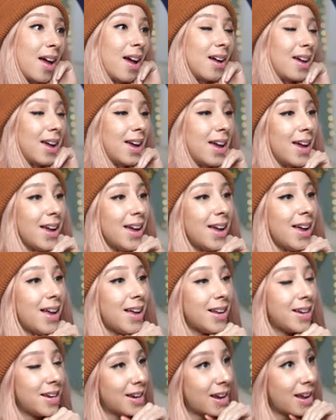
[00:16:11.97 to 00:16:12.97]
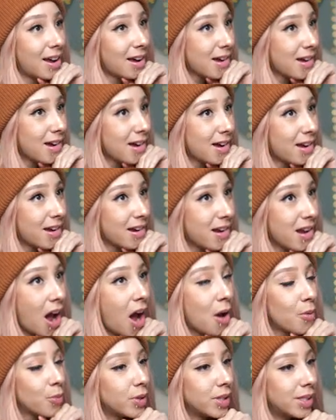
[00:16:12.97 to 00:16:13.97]
and uh,
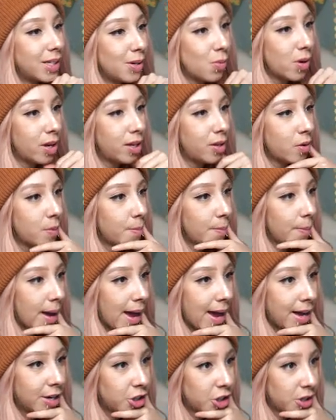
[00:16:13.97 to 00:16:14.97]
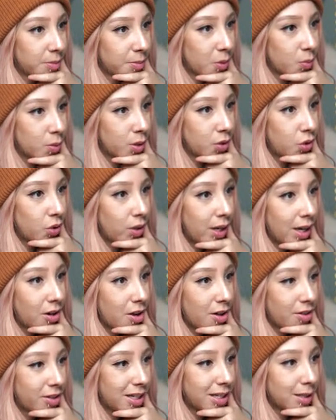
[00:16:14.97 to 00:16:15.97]
not really what you imagine. But once you get
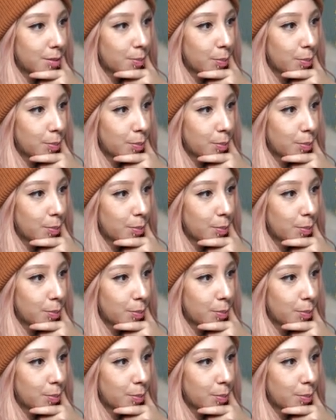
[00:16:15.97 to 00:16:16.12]
all these